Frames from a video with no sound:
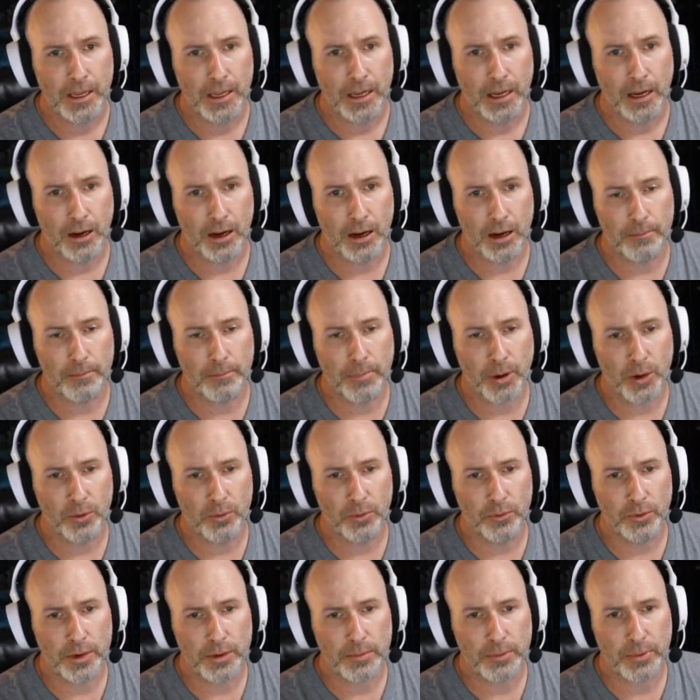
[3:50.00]
All right,
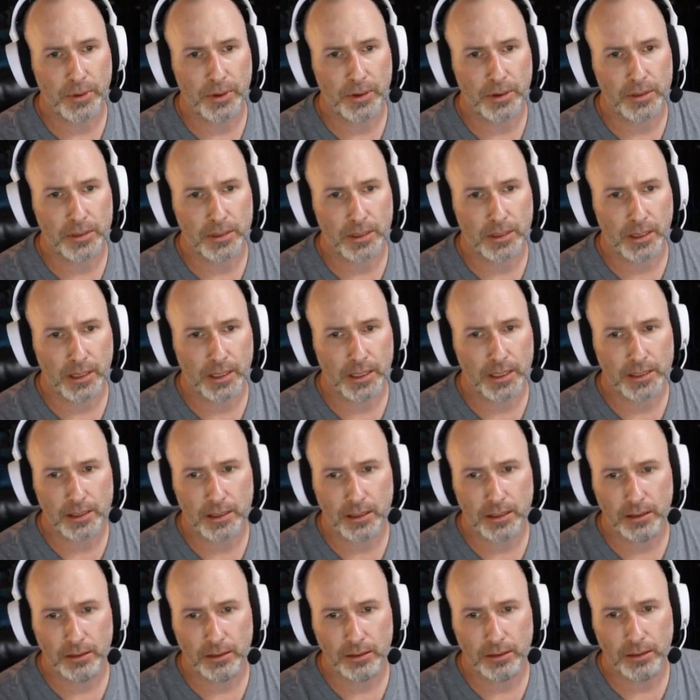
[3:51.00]
Bone Reapers. Let's
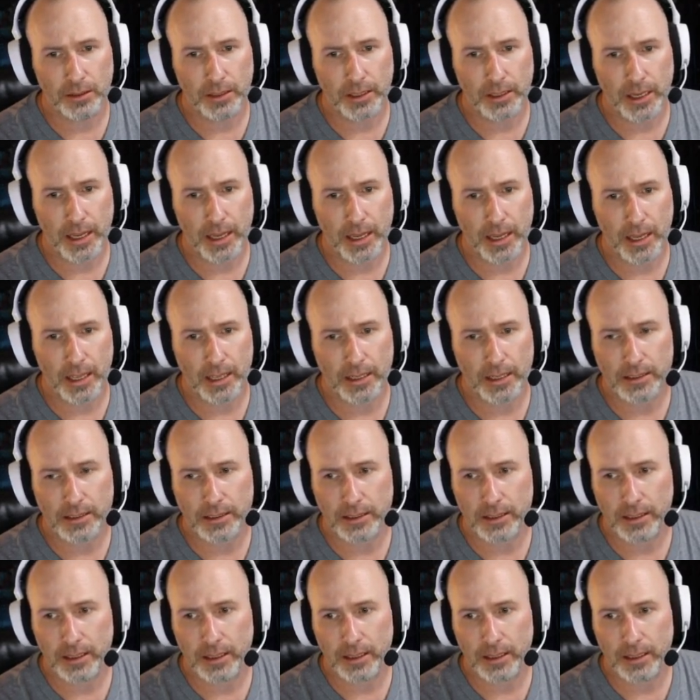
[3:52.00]
look at
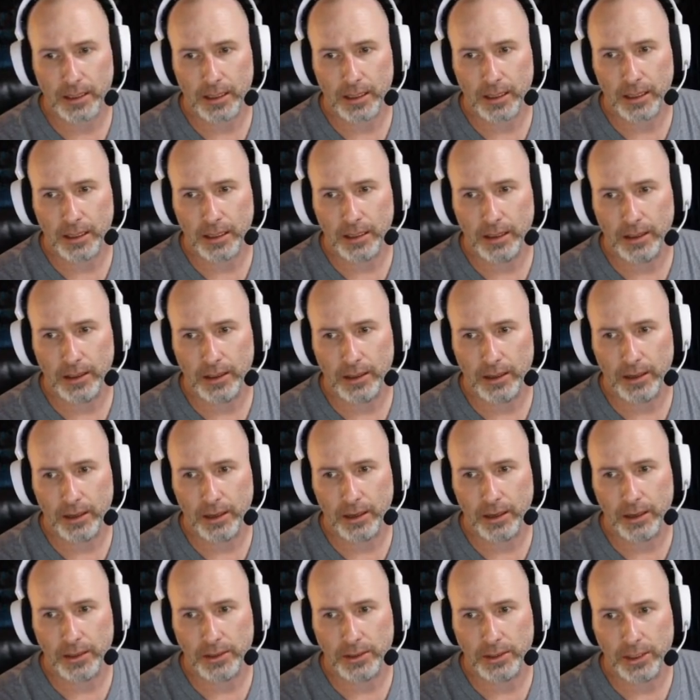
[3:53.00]

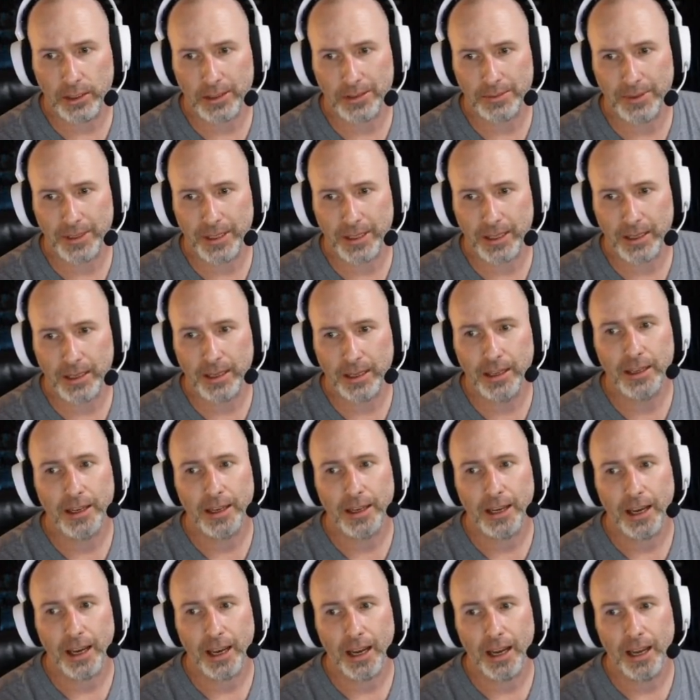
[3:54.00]
their adjustment.
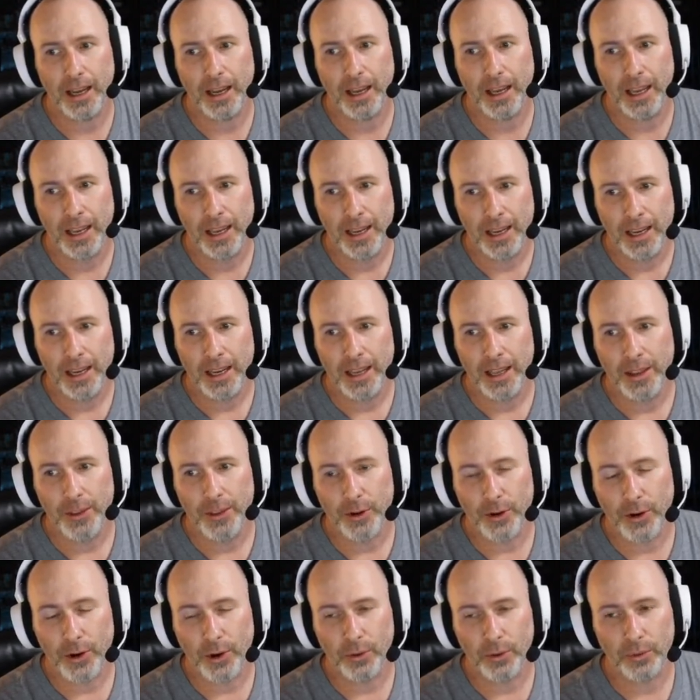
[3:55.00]

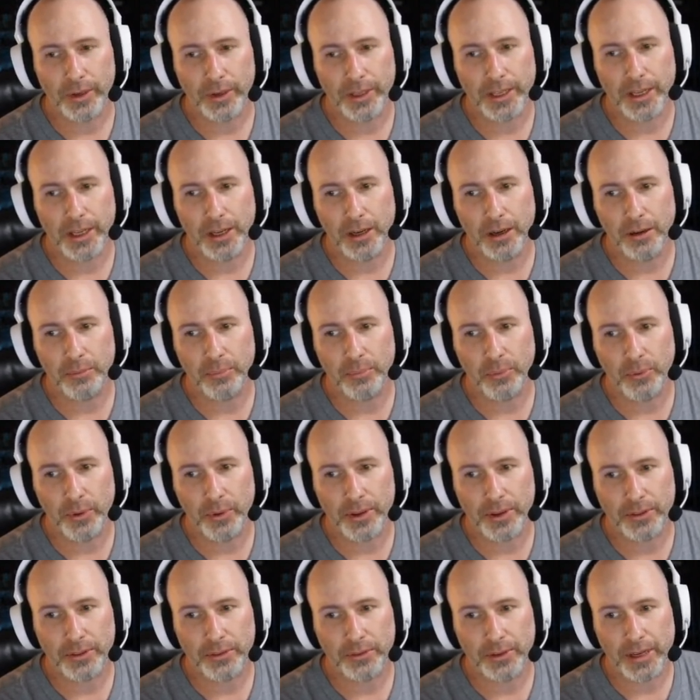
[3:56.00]
They're only up
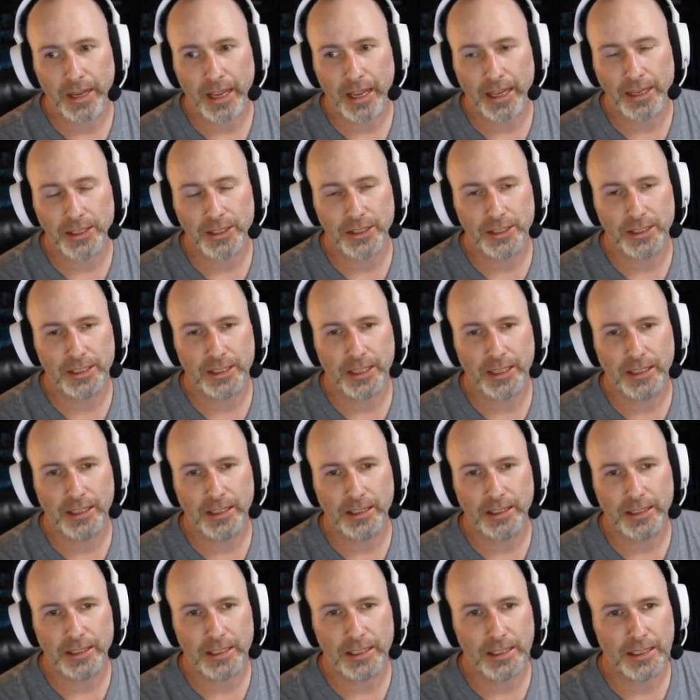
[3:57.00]
0.3. I just said
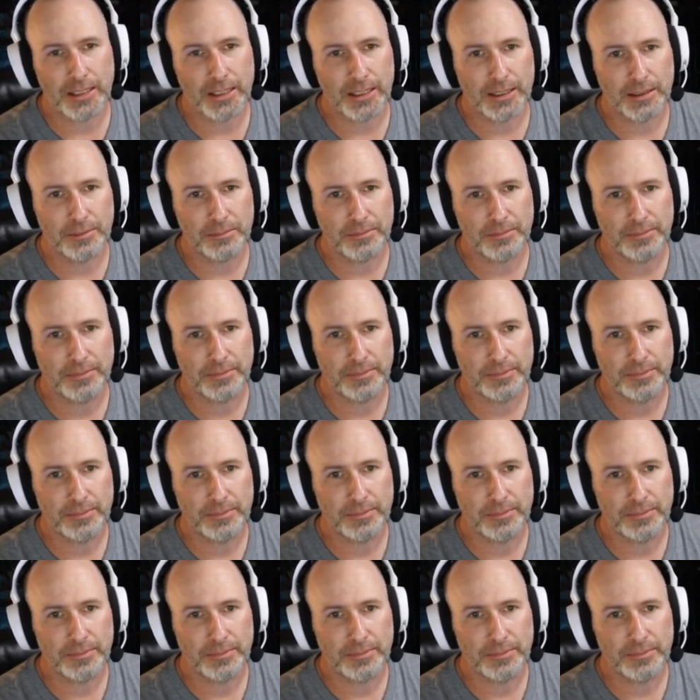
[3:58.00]
that the